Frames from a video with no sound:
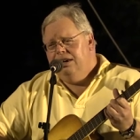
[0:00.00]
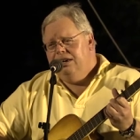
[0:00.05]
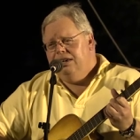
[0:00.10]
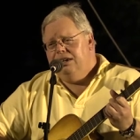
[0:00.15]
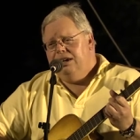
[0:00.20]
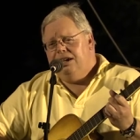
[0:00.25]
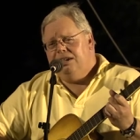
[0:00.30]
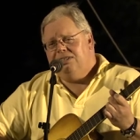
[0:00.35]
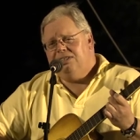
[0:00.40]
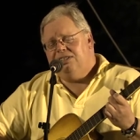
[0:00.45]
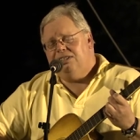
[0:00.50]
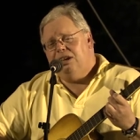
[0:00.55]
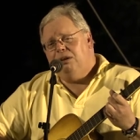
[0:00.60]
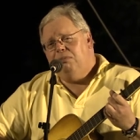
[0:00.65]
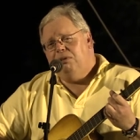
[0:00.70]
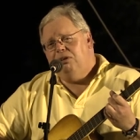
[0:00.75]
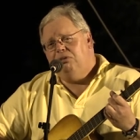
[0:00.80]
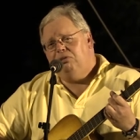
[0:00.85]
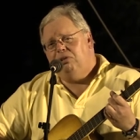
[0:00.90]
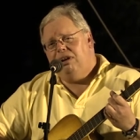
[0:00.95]
yes,
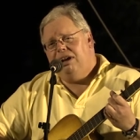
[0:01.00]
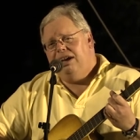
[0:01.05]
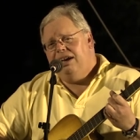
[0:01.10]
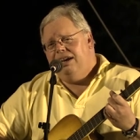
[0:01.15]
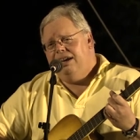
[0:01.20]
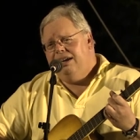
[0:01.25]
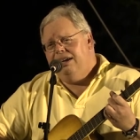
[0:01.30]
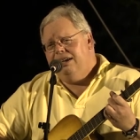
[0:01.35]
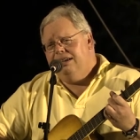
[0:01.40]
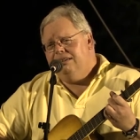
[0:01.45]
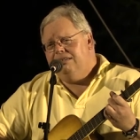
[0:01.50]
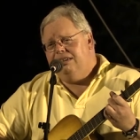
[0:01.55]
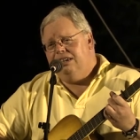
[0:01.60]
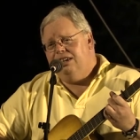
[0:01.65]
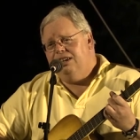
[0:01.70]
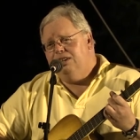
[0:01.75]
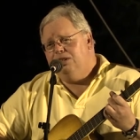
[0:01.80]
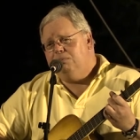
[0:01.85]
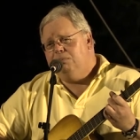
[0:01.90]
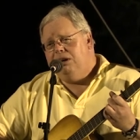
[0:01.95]
some have tried to
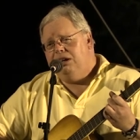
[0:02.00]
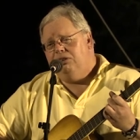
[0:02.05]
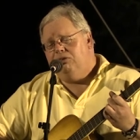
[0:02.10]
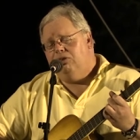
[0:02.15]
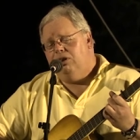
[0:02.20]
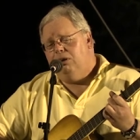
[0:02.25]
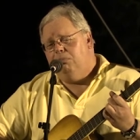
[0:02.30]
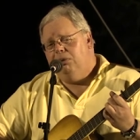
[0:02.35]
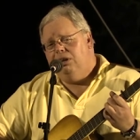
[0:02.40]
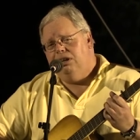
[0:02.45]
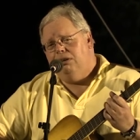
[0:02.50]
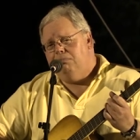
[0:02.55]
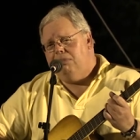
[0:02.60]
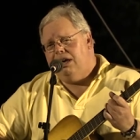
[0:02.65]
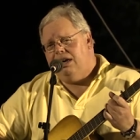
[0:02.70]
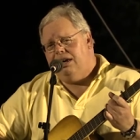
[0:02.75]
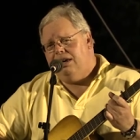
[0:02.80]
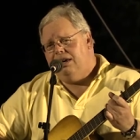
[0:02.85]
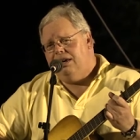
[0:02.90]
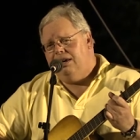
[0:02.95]
ease my troubling
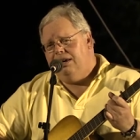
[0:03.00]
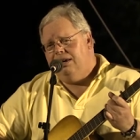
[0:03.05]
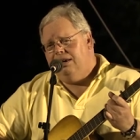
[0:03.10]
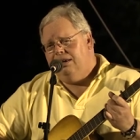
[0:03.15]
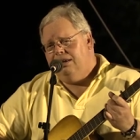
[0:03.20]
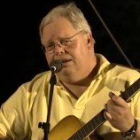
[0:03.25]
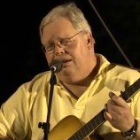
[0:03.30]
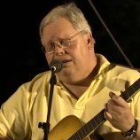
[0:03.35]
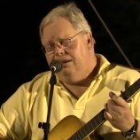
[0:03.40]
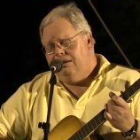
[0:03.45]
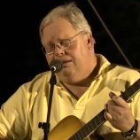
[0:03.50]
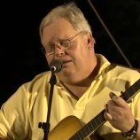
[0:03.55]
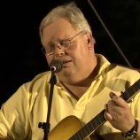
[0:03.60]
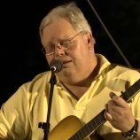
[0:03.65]
mind.